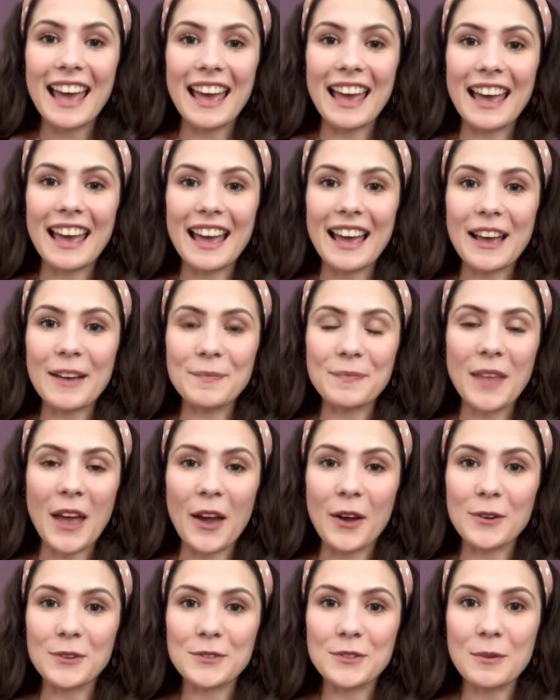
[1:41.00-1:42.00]
and
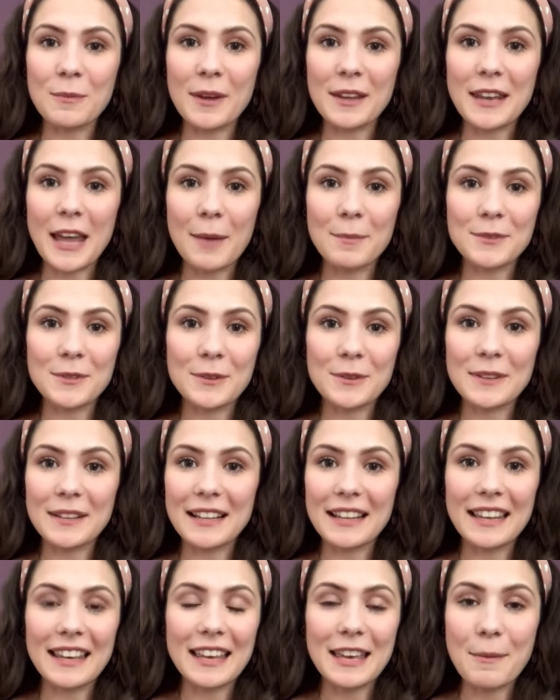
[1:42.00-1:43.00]
I also met
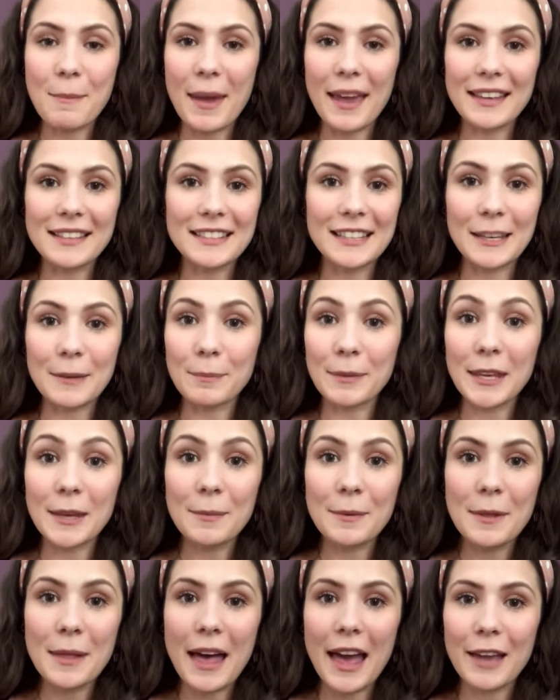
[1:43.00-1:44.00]
absolutely amazing
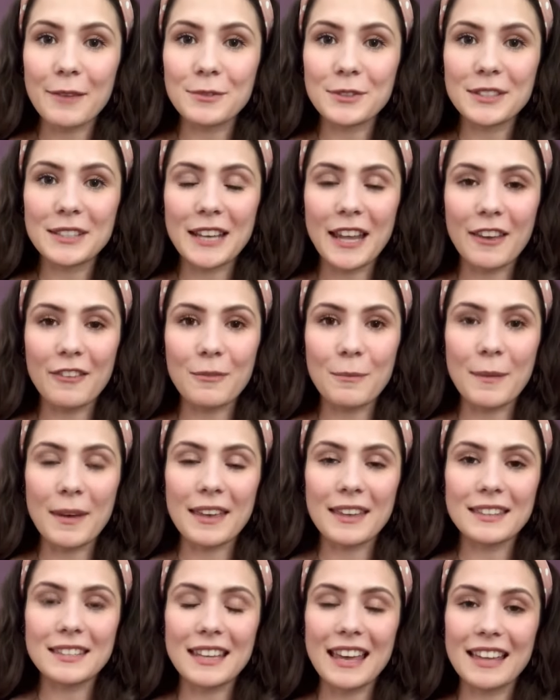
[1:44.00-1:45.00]
people I wouldn't have
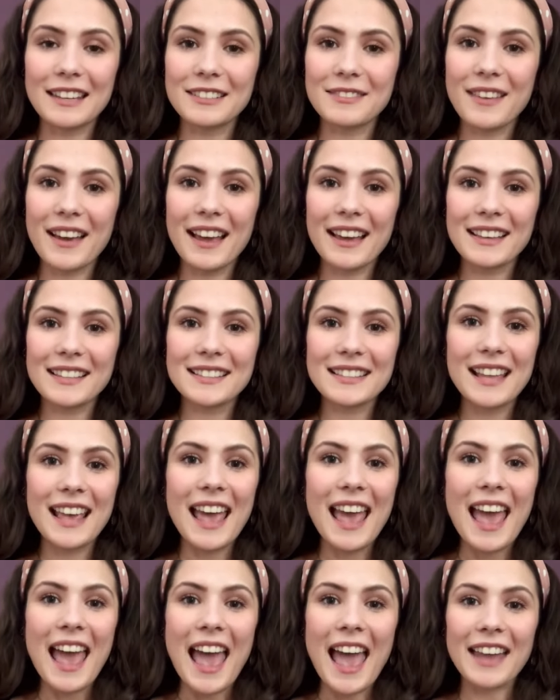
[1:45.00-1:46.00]
met otherwise
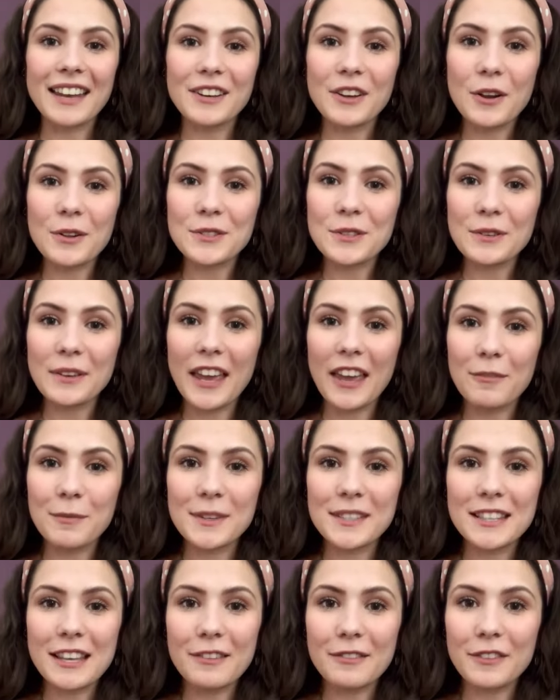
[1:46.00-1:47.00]
and it also gave
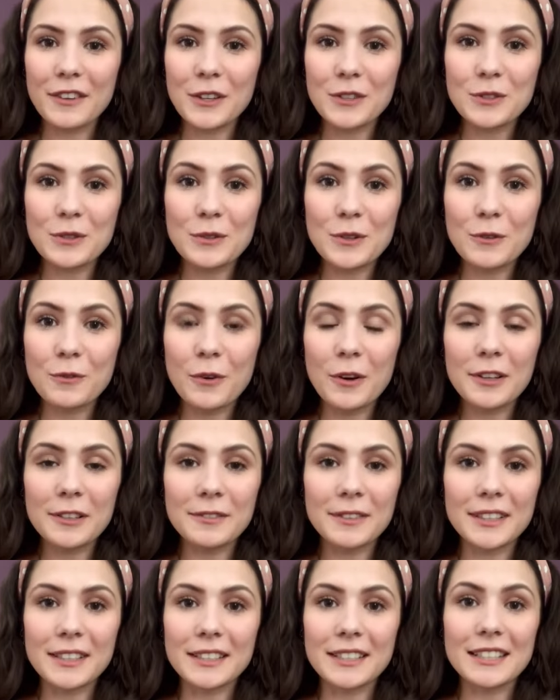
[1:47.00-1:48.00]
me something to look
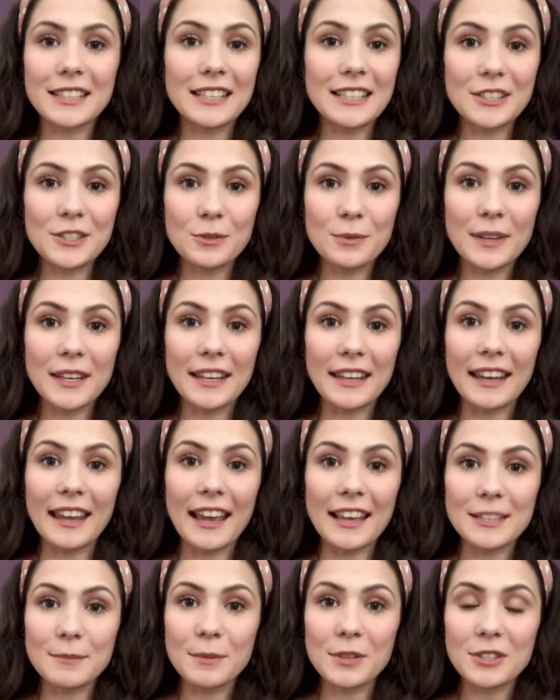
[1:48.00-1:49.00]
forward each week,
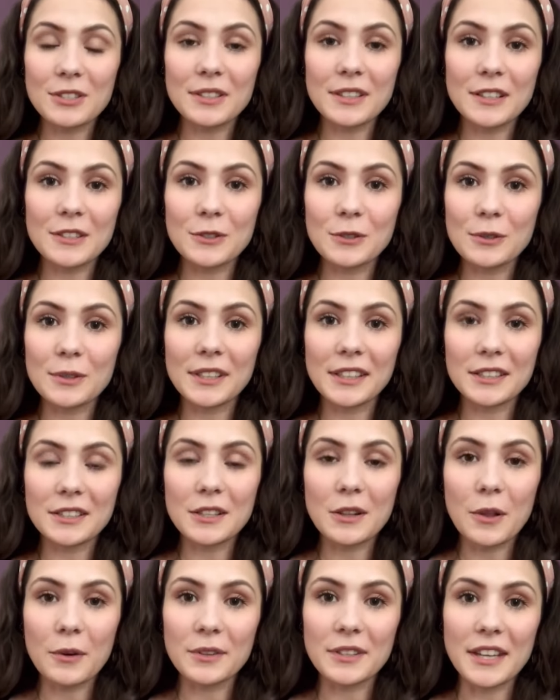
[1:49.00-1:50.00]
especially during the
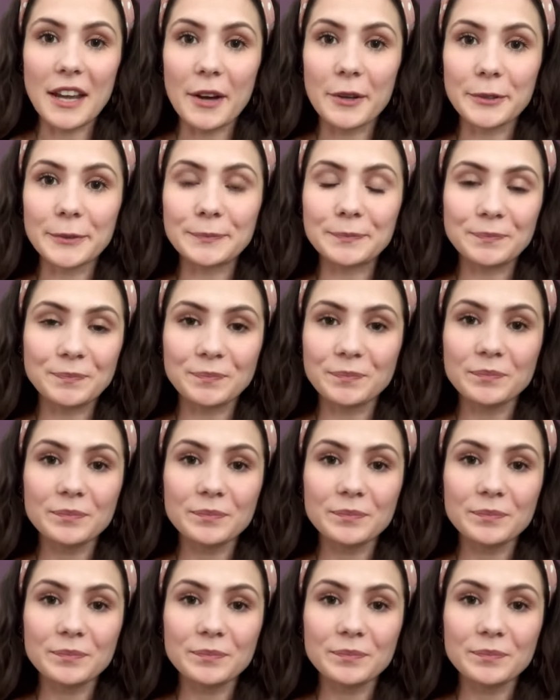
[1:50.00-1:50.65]
lockdown